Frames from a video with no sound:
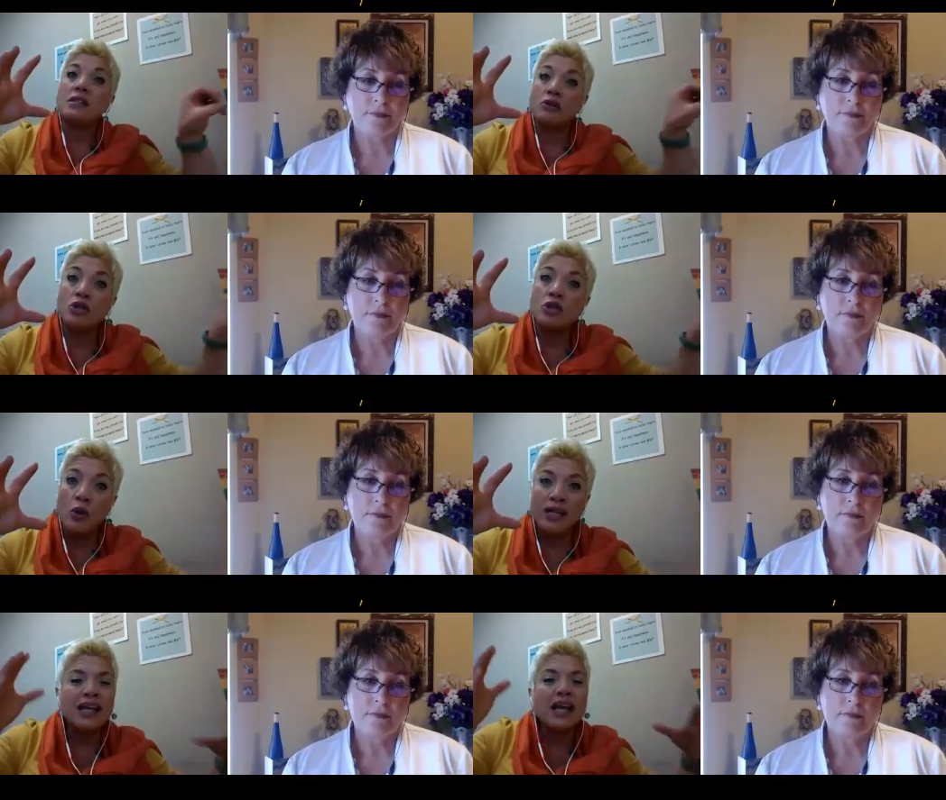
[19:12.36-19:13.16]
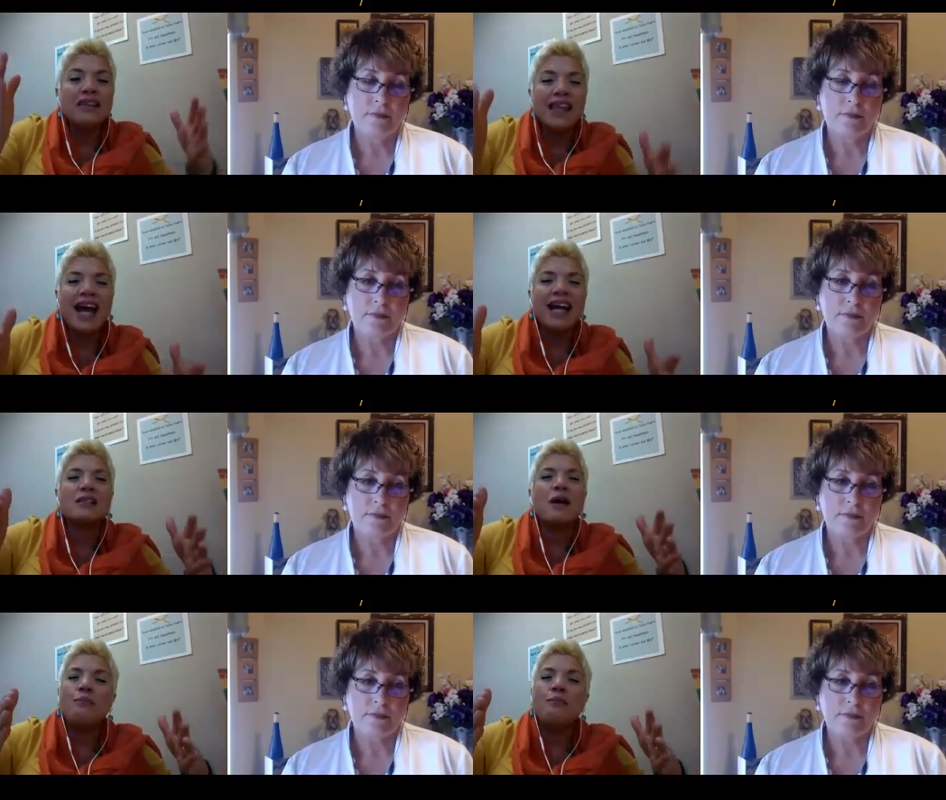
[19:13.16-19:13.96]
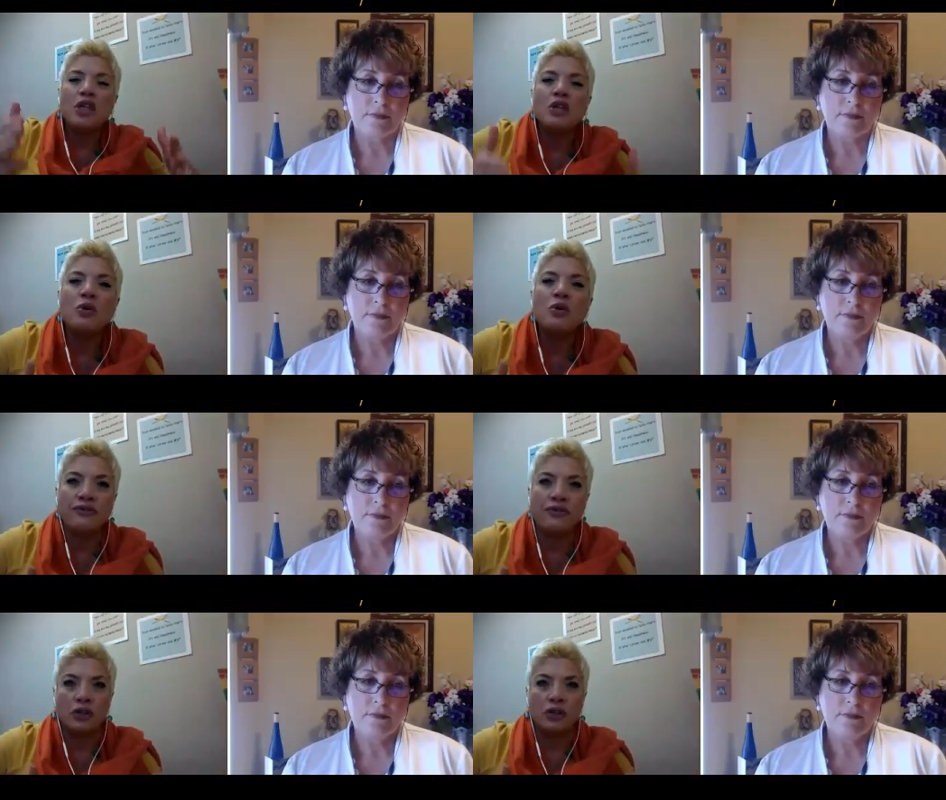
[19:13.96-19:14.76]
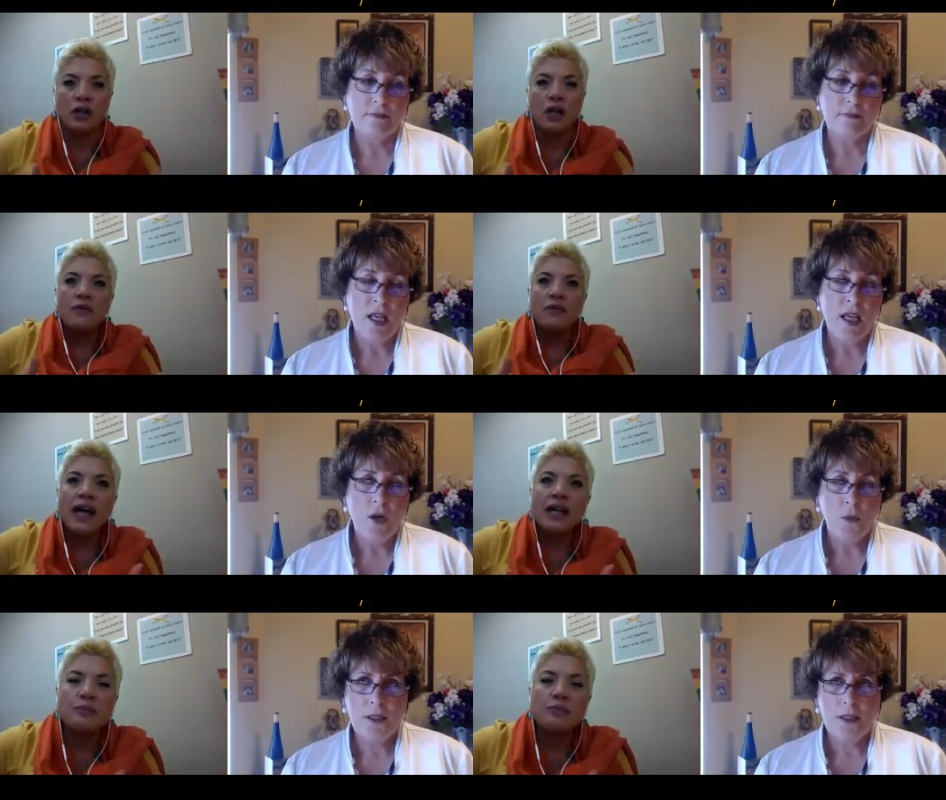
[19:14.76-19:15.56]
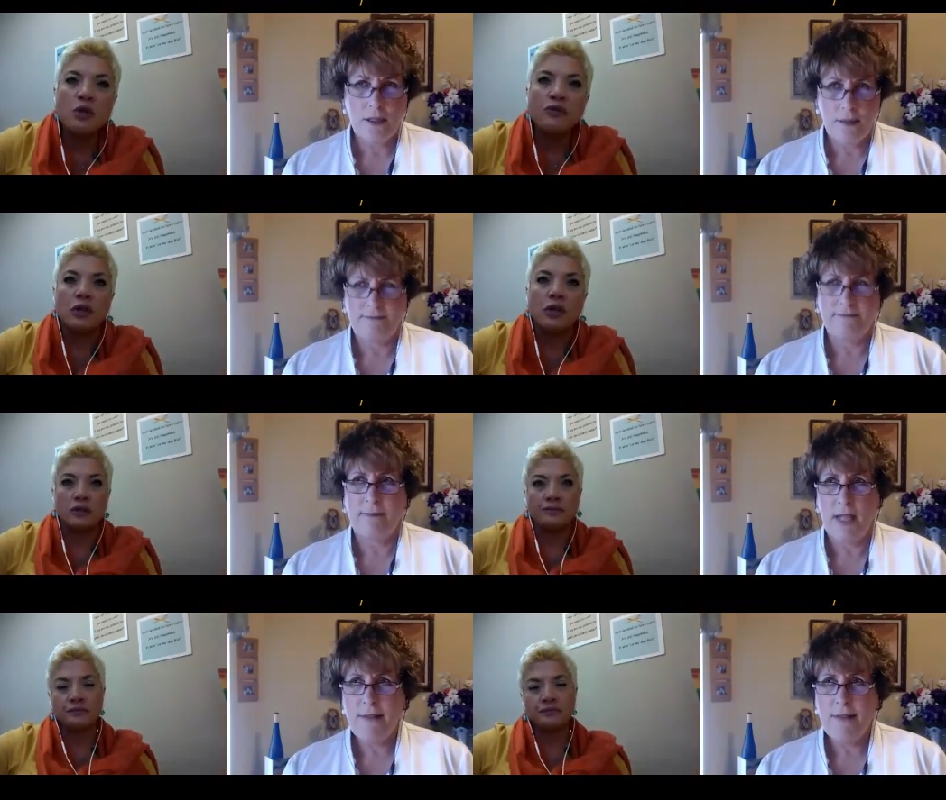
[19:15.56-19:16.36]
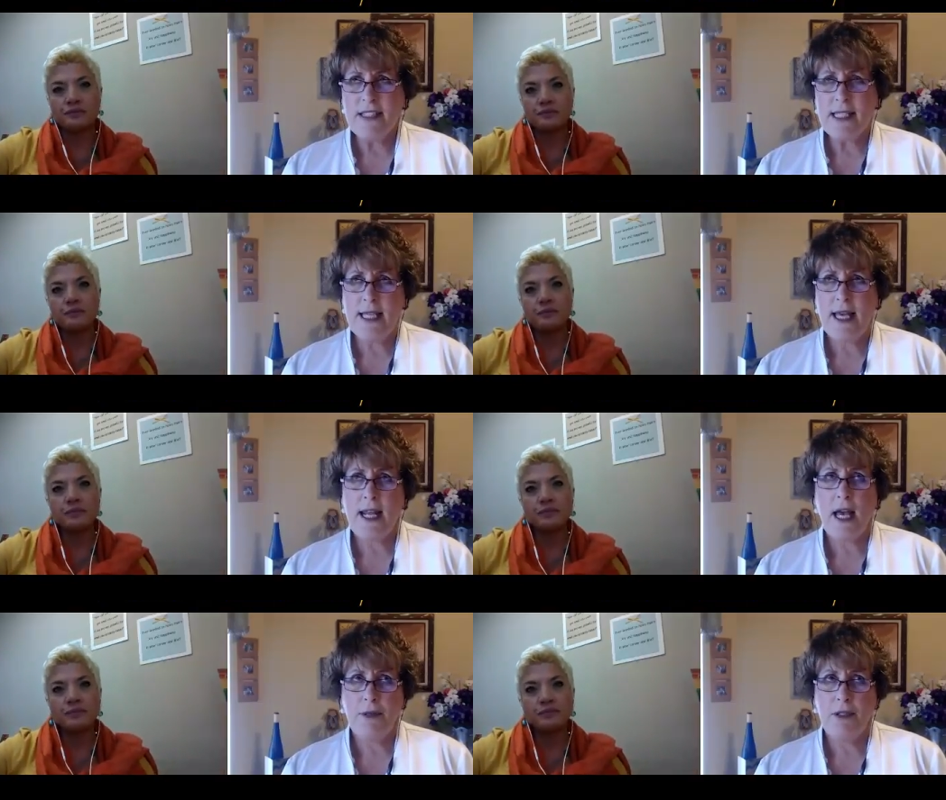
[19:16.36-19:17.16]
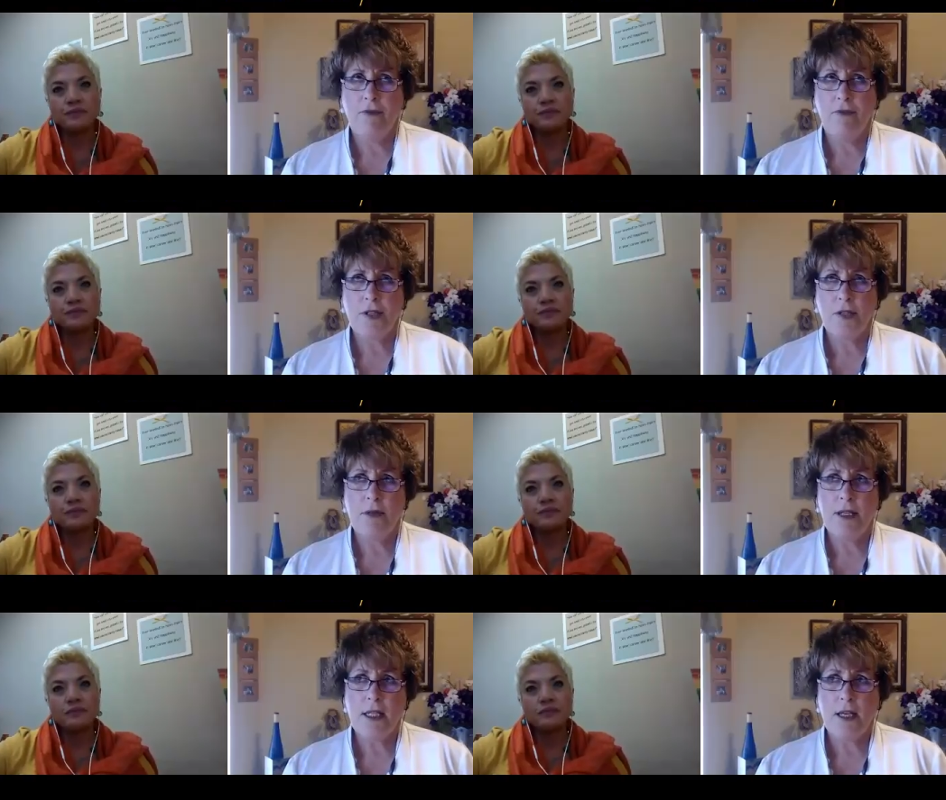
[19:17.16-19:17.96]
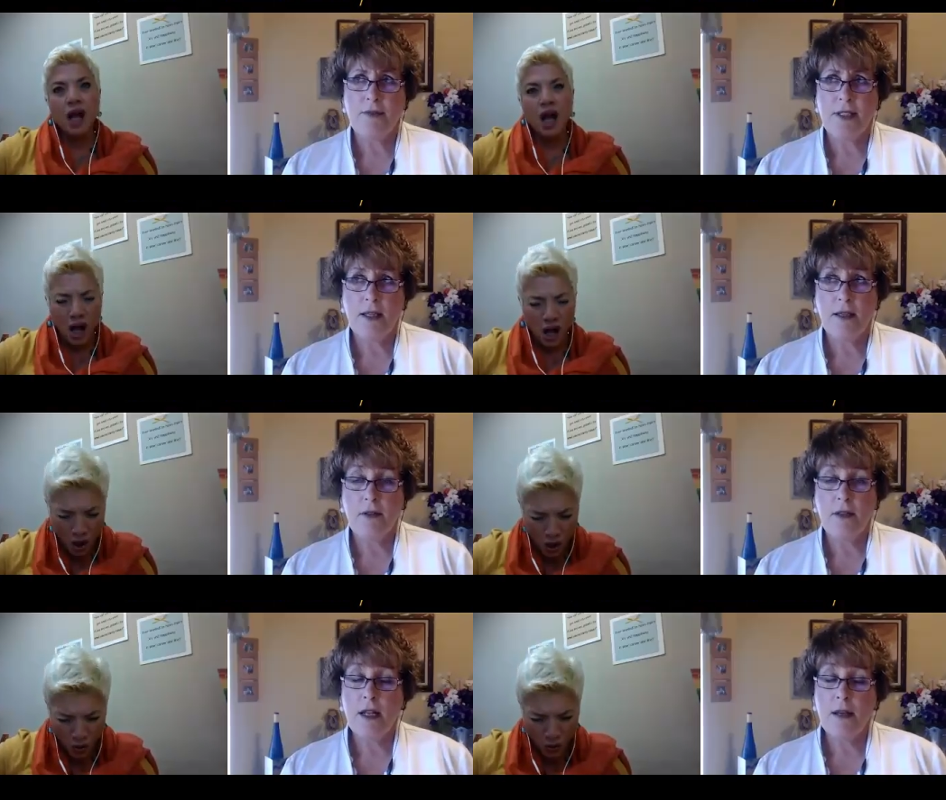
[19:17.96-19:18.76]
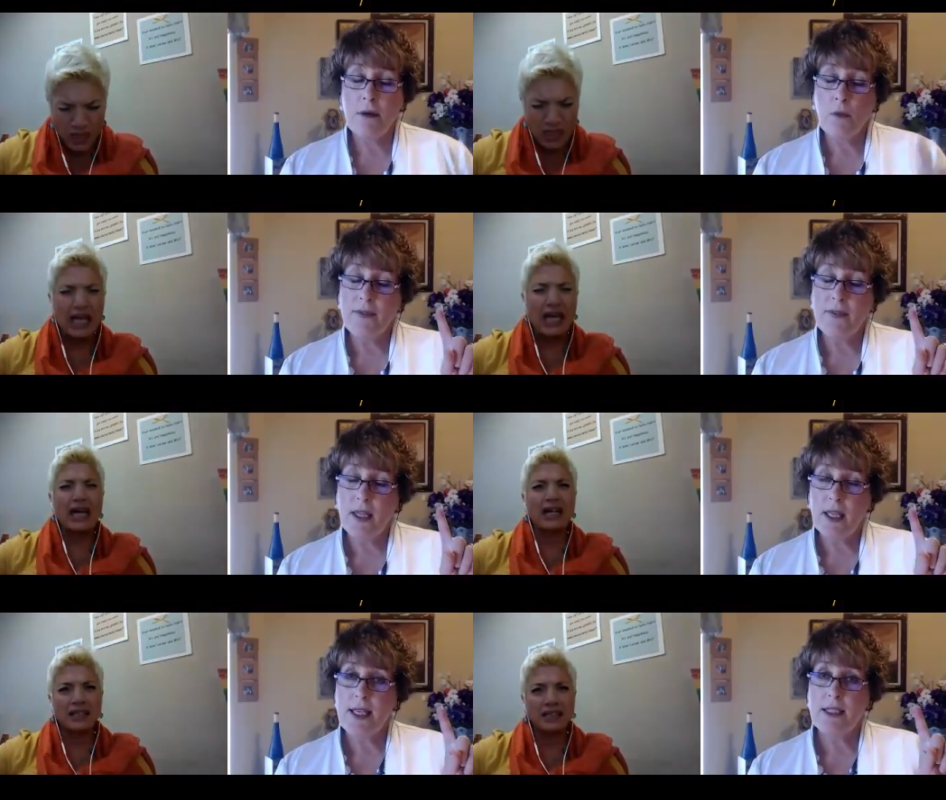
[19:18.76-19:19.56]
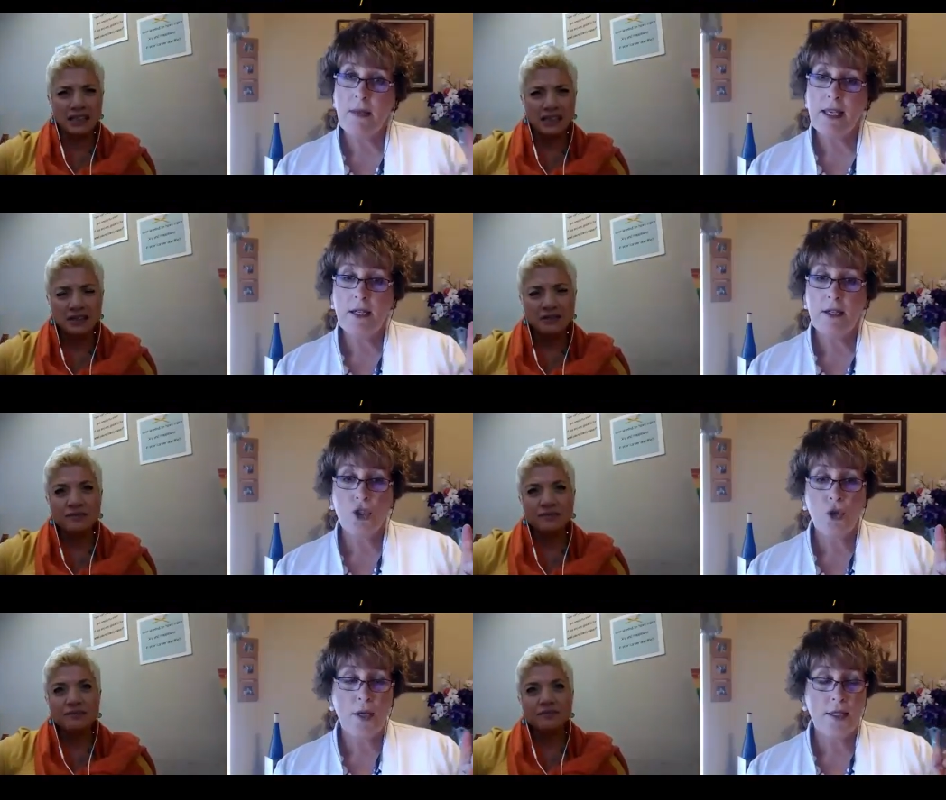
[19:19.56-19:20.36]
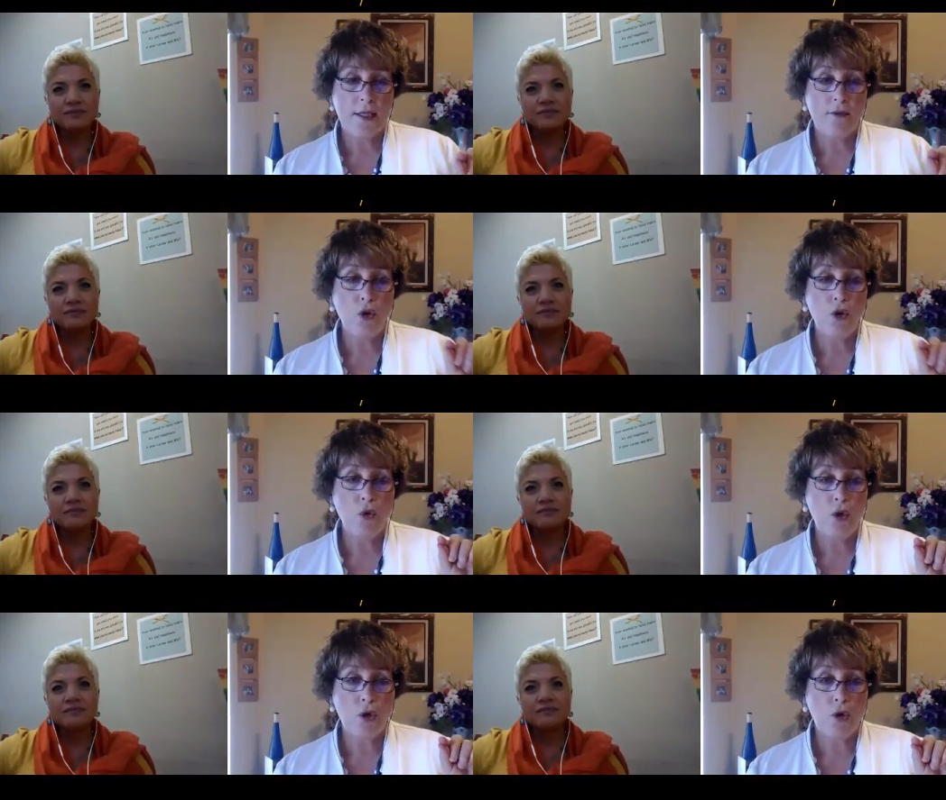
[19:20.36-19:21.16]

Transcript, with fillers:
Speaker 1: their choice, and that's beautiful.
Speaker 2: That is well, beautiful. I've seen that happen for so many times. And the, the number one thing is making a choice of who you're